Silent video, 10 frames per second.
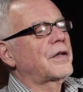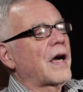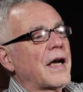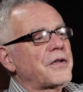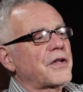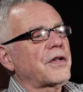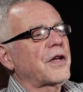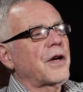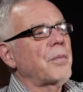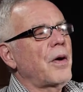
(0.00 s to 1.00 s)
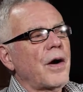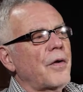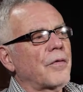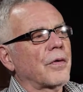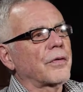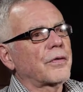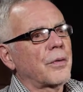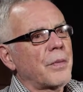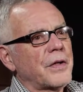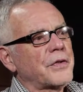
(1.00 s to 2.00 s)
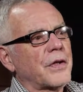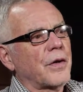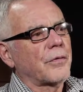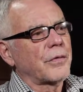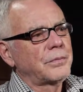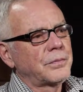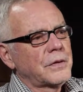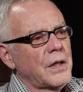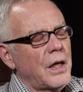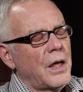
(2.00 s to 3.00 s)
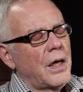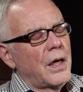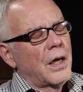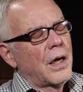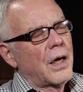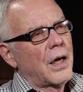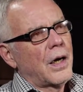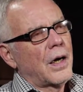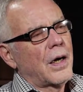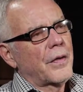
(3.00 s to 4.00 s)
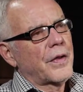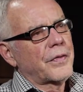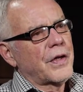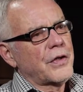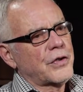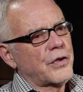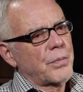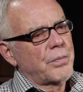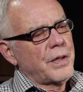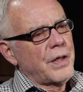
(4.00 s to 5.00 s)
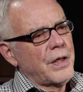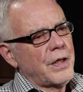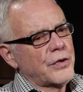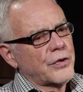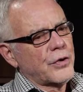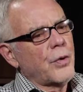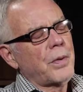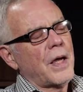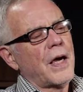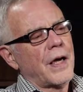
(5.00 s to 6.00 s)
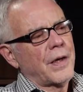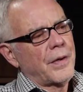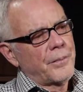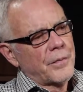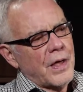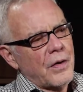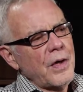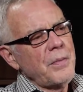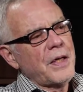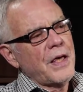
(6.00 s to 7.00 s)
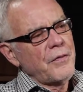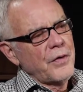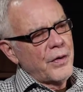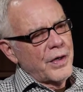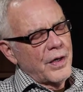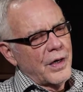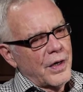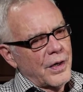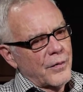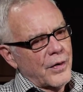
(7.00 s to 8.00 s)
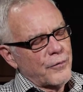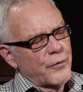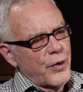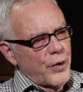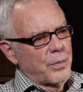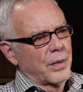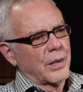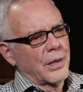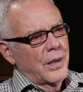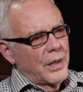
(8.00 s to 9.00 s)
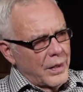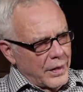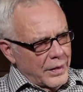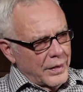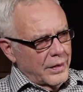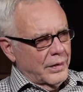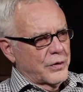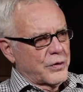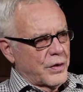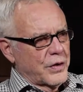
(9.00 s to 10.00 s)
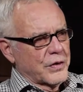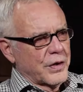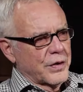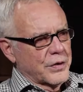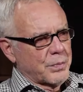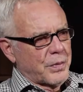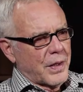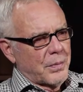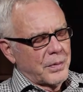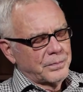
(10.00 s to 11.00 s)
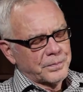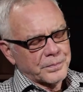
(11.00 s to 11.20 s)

I sit there and marvel to myself that they should be so blind. Now, let me give you a verbal illustration of this problem.